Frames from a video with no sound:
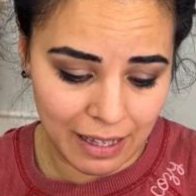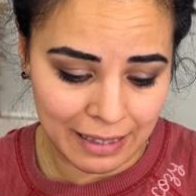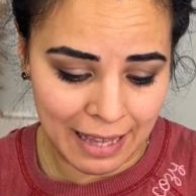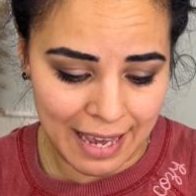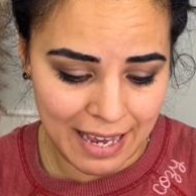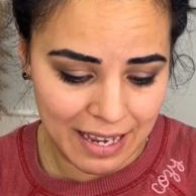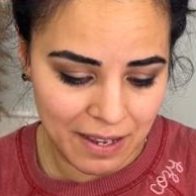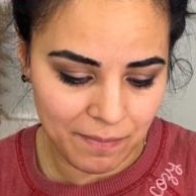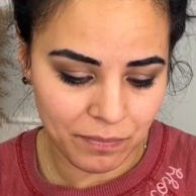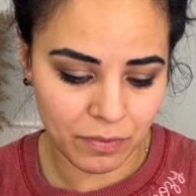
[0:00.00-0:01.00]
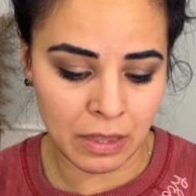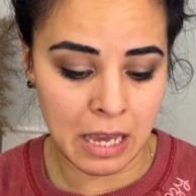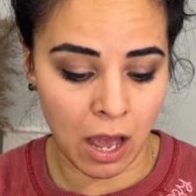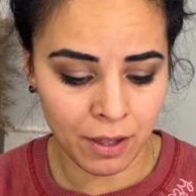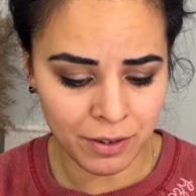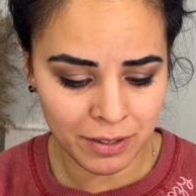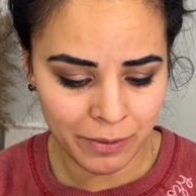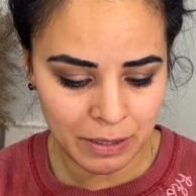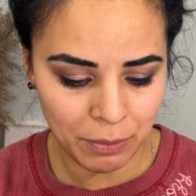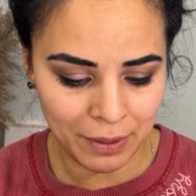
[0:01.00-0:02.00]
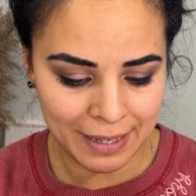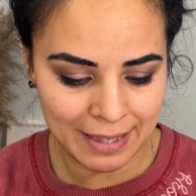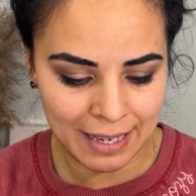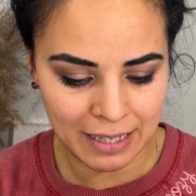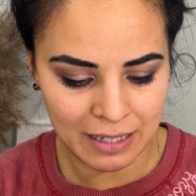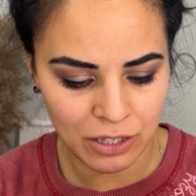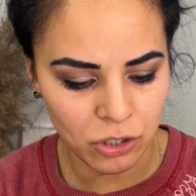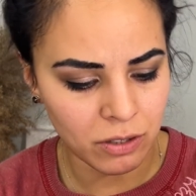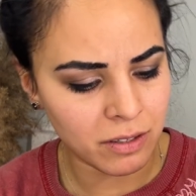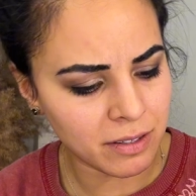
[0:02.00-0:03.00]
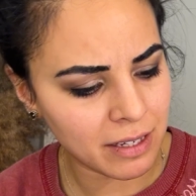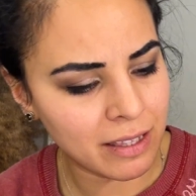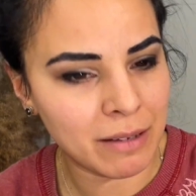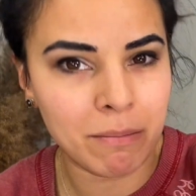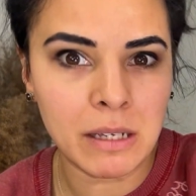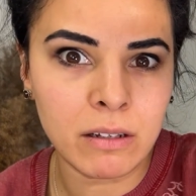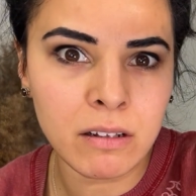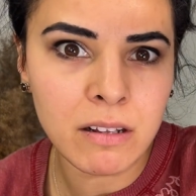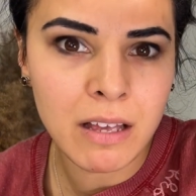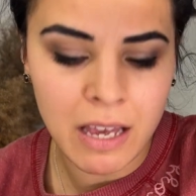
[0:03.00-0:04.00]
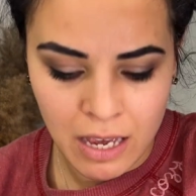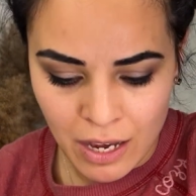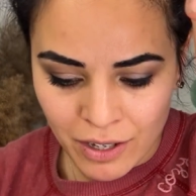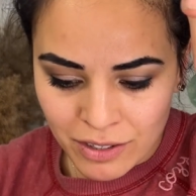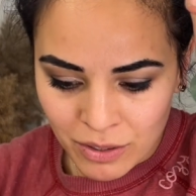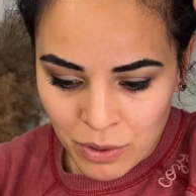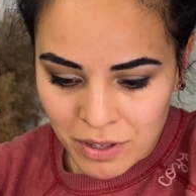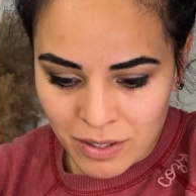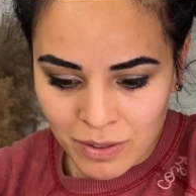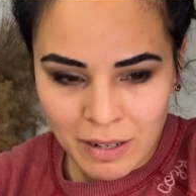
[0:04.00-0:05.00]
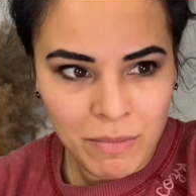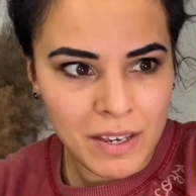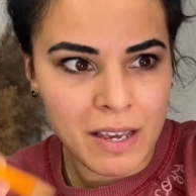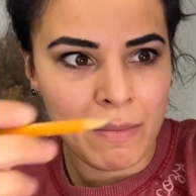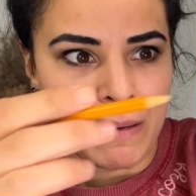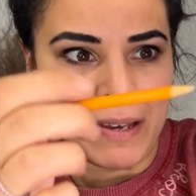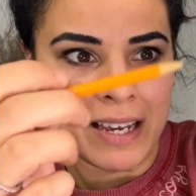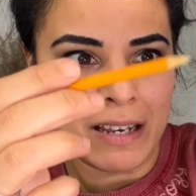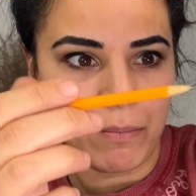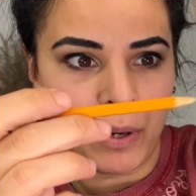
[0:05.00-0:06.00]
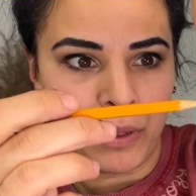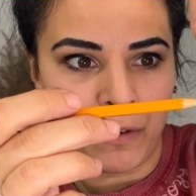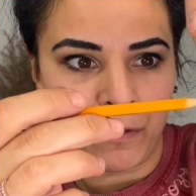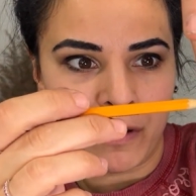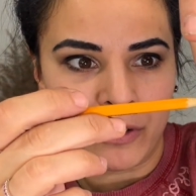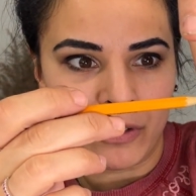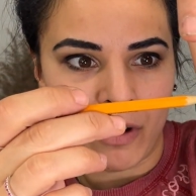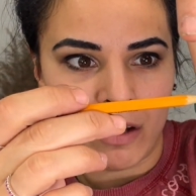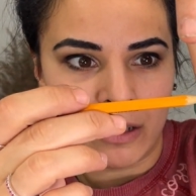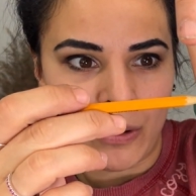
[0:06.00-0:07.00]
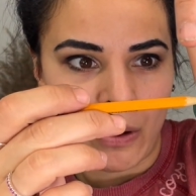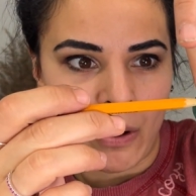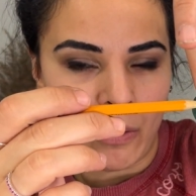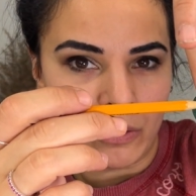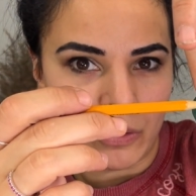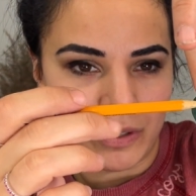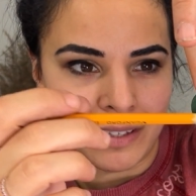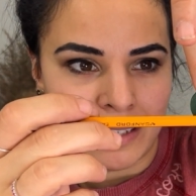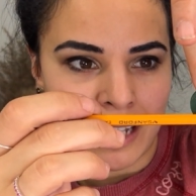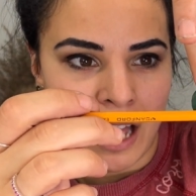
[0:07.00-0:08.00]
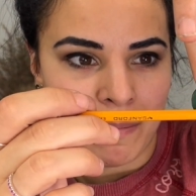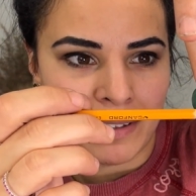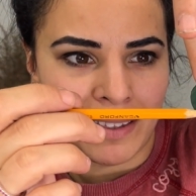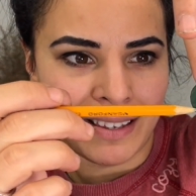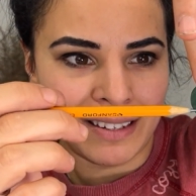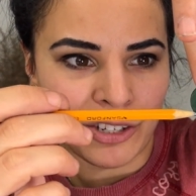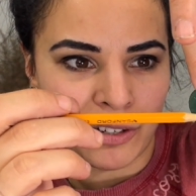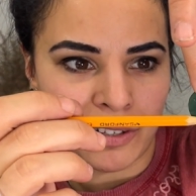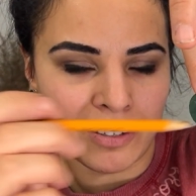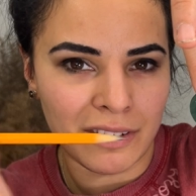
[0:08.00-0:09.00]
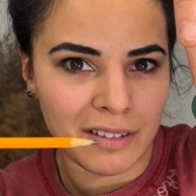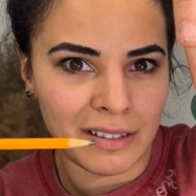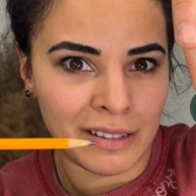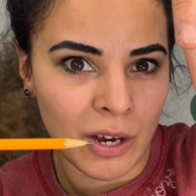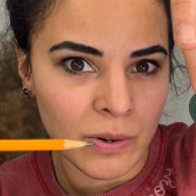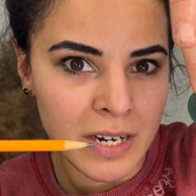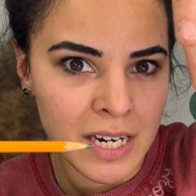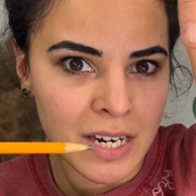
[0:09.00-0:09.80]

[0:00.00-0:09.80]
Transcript: Like the others, I was putting the initials in the middle. So with this one, I'm thinking maybe I can put the Forever Strong logo towards the top and then the initials lower.